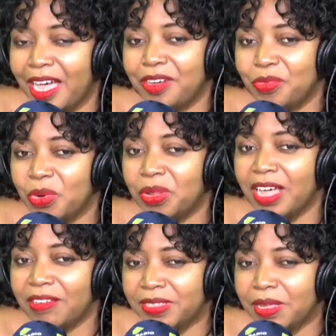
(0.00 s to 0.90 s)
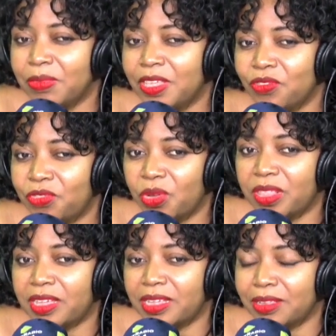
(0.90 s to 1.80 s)
and we'll have something for
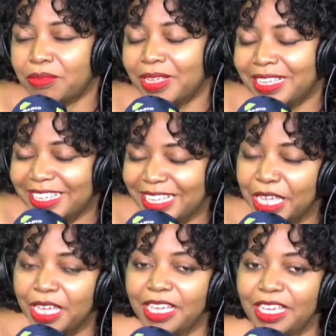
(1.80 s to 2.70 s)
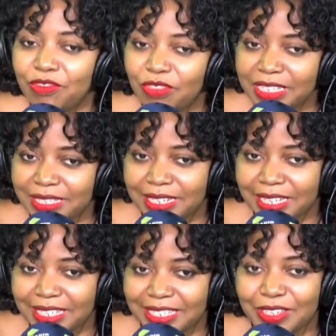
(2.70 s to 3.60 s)
the
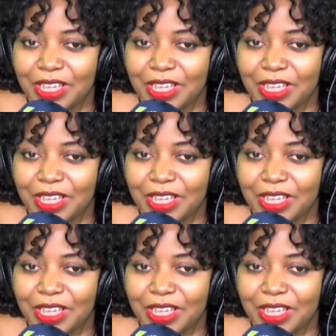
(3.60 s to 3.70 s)
investors.